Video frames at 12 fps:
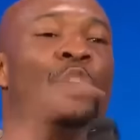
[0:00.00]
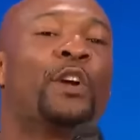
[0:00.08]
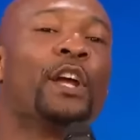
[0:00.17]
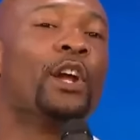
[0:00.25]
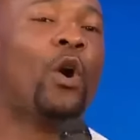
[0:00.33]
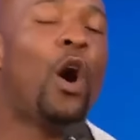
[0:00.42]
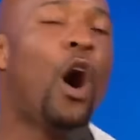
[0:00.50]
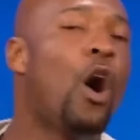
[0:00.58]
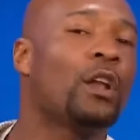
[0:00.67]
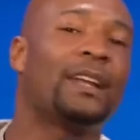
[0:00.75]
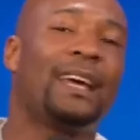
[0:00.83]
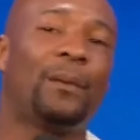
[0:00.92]
You can know
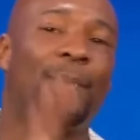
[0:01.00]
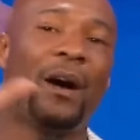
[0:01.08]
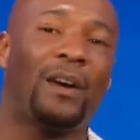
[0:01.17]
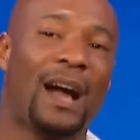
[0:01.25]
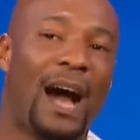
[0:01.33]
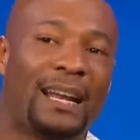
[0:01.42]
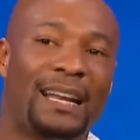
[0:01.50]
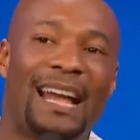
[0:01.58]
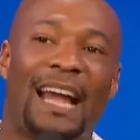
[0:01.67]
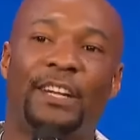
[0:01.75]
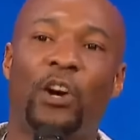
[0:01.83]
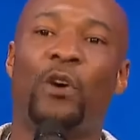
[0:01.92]
all of that about God and
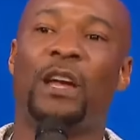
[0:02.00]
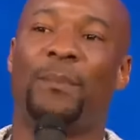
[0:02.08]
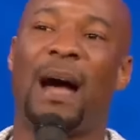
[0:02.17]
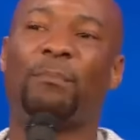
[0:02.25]
not know him.